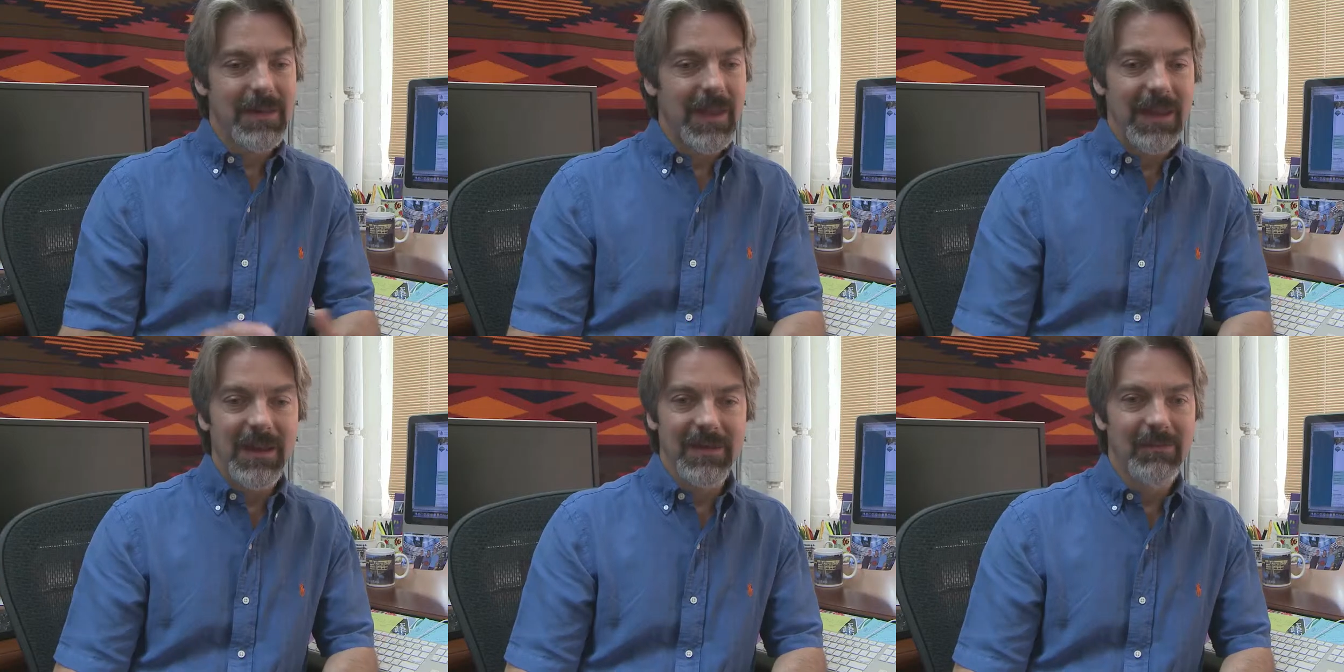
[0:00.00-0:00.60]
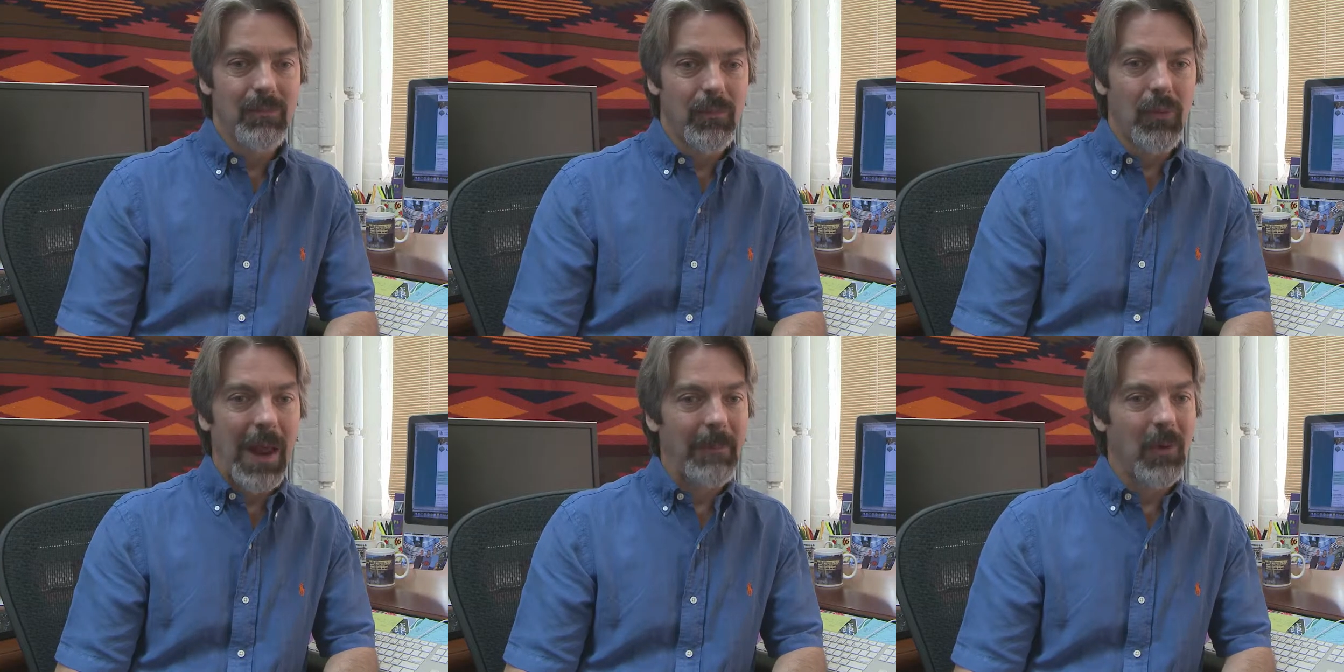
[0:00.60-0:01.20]
he just
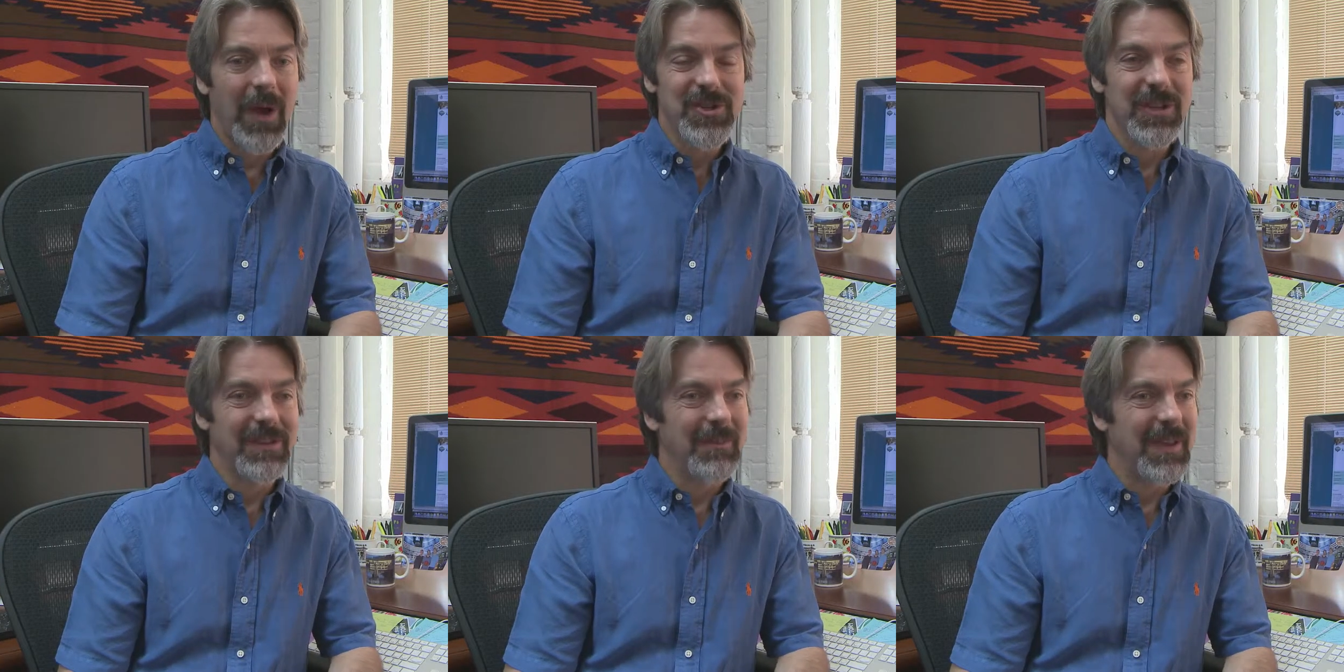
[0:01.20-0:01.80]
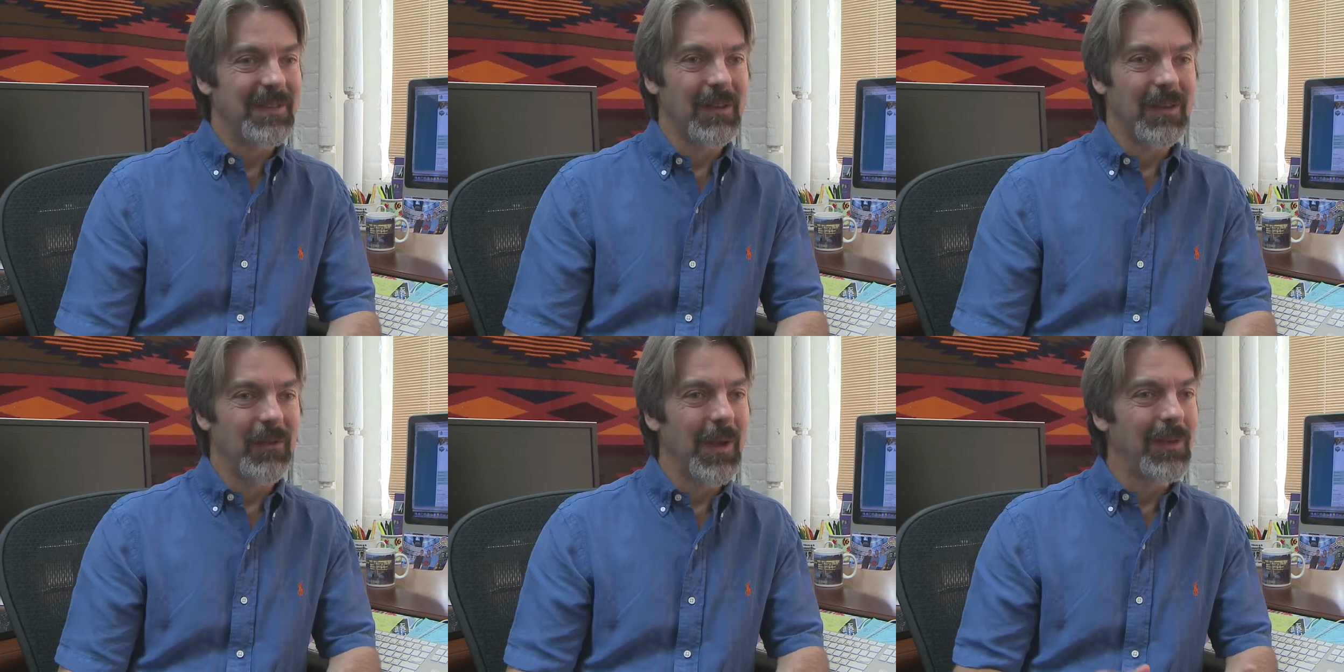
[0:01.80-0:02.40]
brought up a question to me. He said,
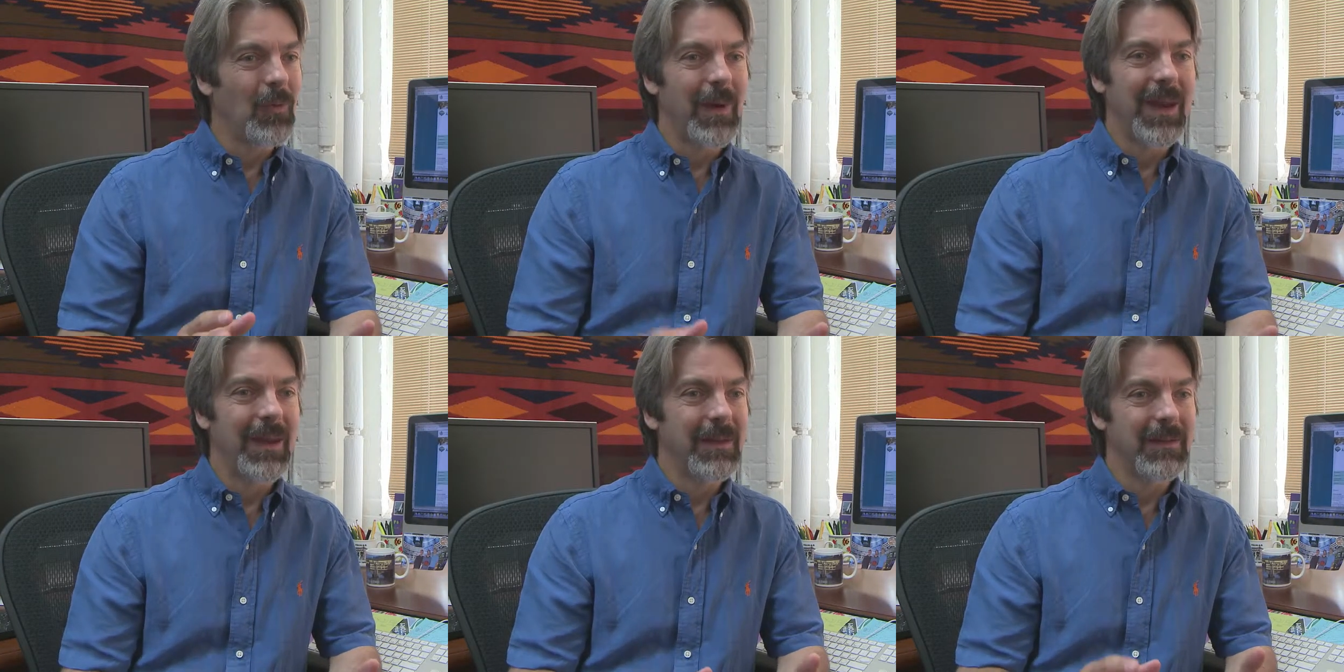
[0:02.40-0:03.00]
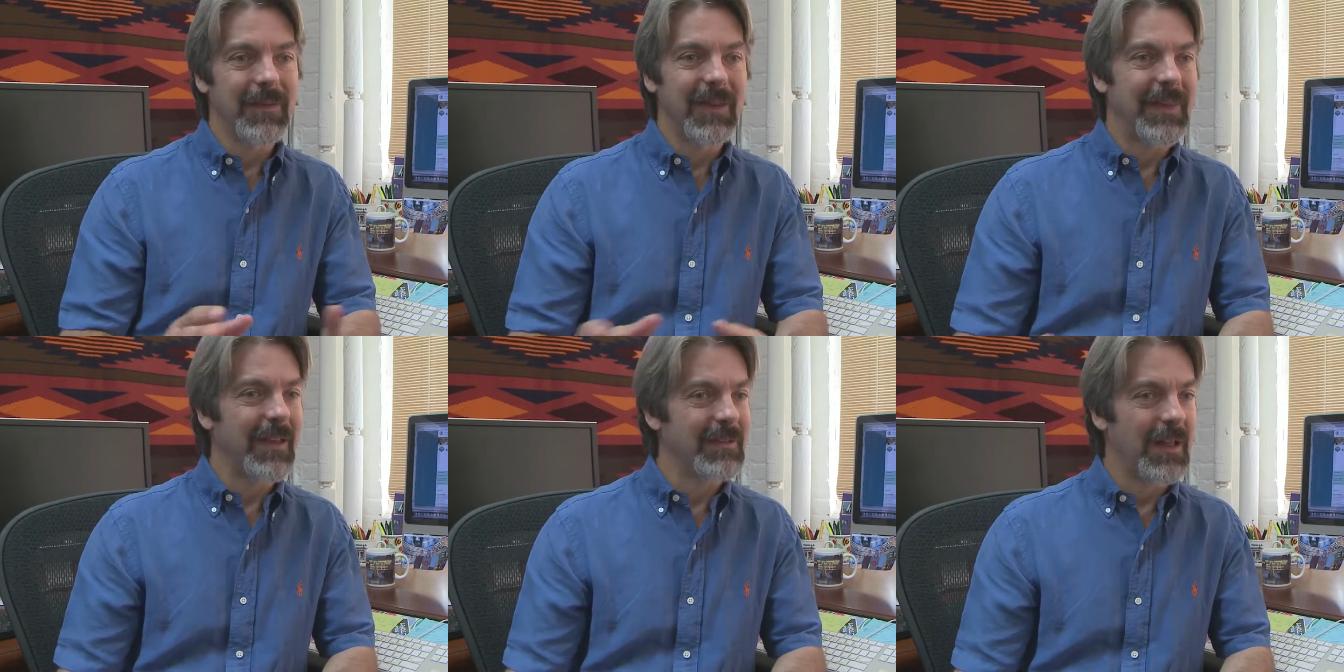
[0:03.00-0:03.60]
if you had twenty to fifty
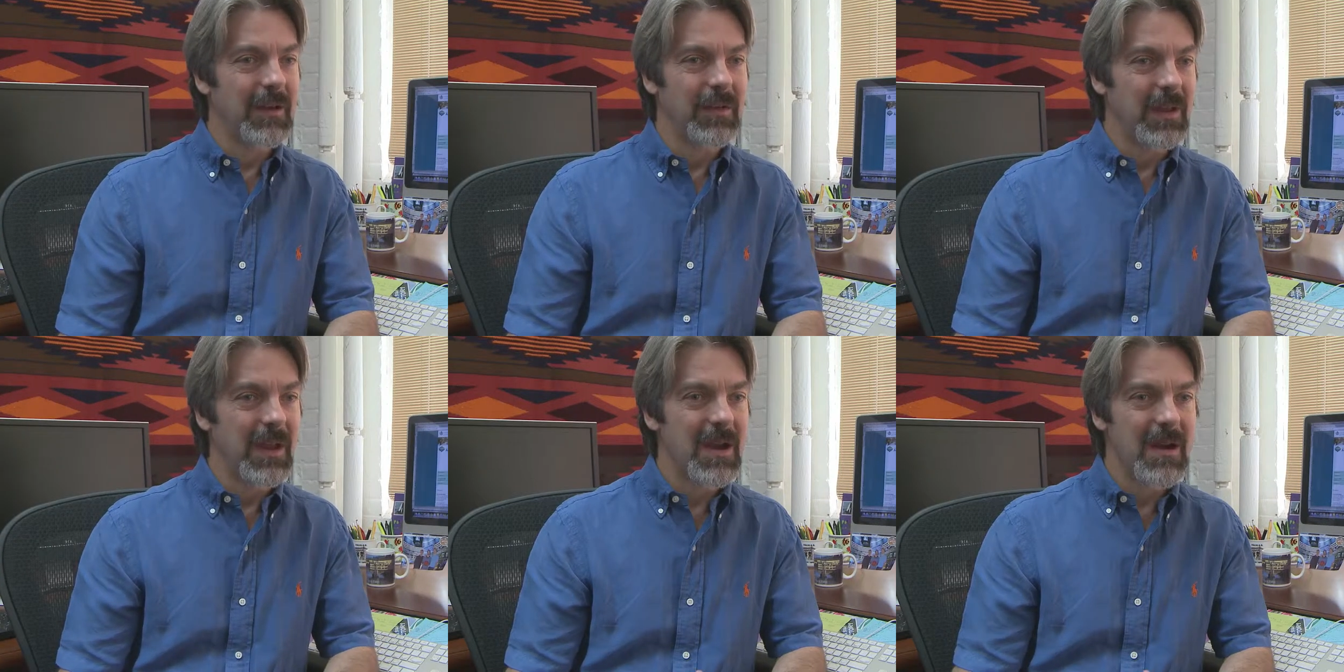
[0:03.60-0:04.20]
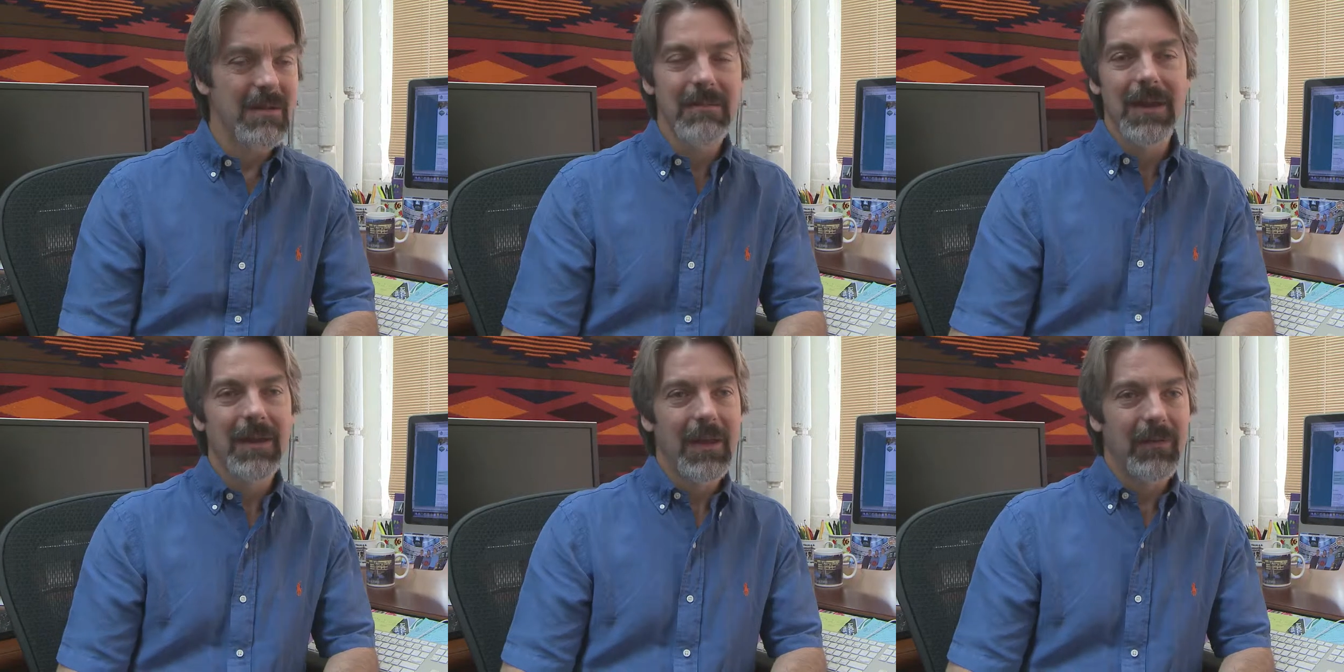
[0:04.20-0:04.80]
thousand dollars a year
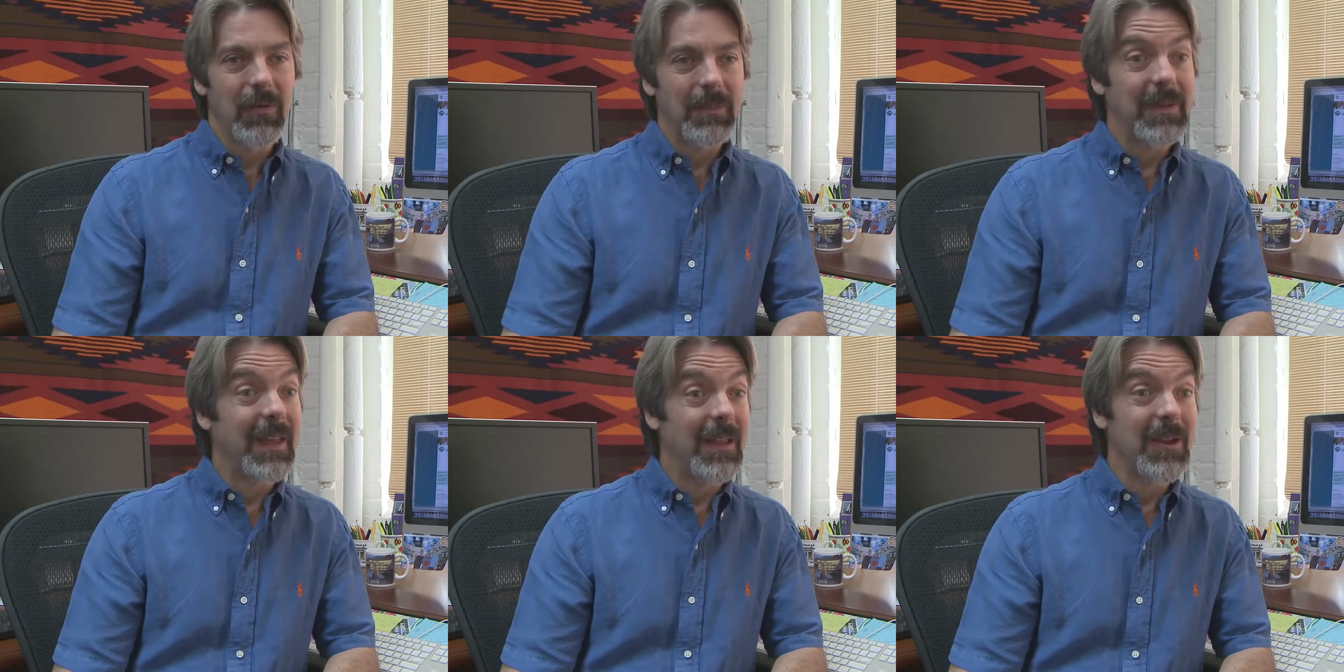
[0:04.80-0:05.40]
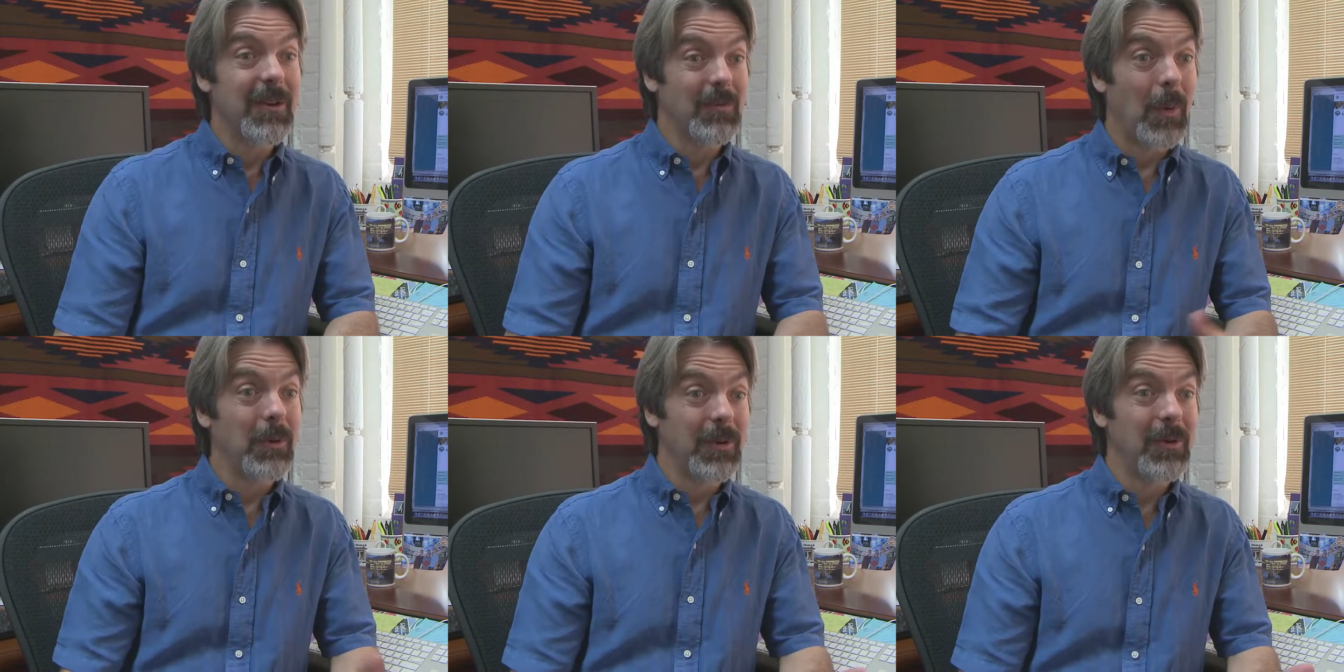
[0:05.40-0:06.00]
for up to ten years,
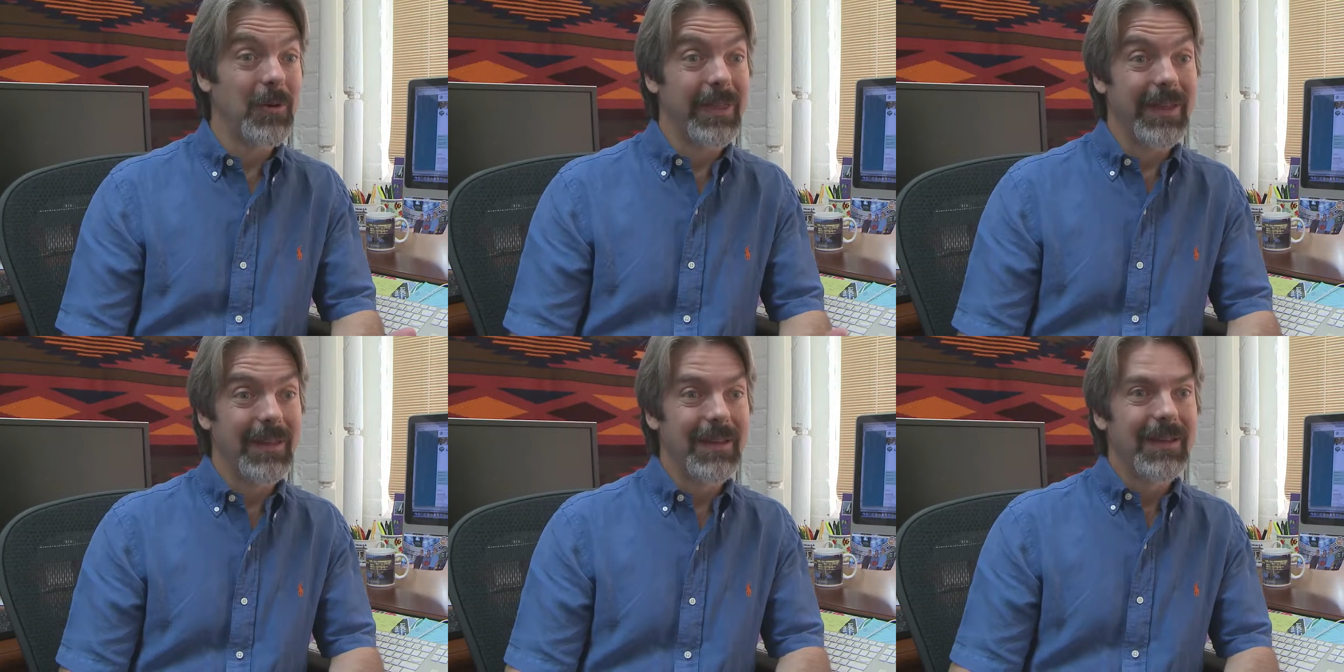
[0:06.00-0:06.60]
what would you do with it?